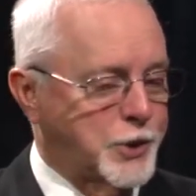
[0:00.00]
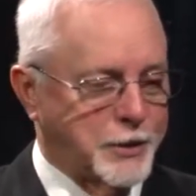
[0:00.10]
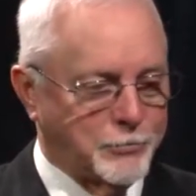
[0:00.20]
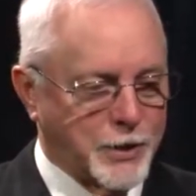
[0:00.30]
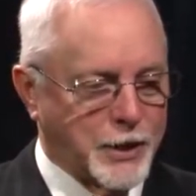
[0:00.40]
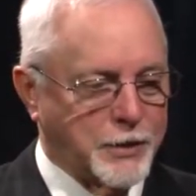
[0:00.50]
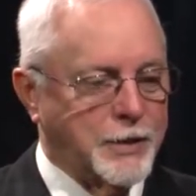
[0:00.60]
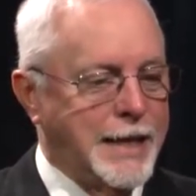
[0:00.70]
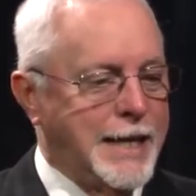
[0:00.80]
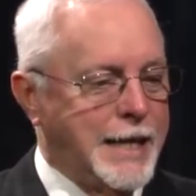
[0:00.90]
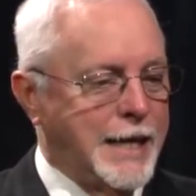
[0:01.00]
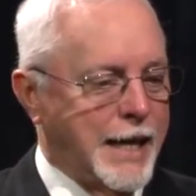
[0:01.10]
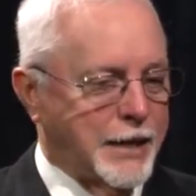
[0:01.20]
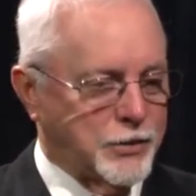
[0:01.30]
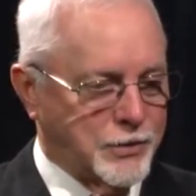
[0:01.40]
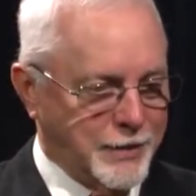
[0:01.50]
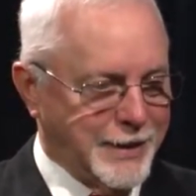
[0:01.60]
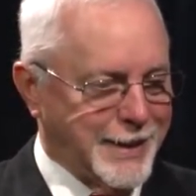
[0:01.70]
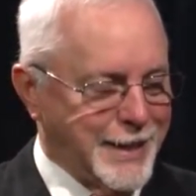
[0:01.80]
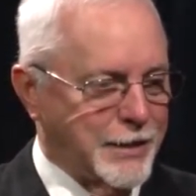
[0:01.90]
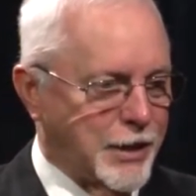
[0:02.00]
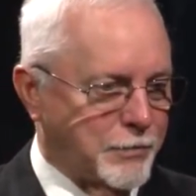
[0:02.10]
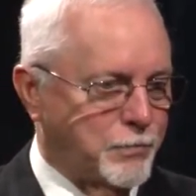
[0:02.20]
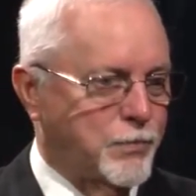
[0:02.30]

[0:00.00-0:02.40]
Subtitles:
And then I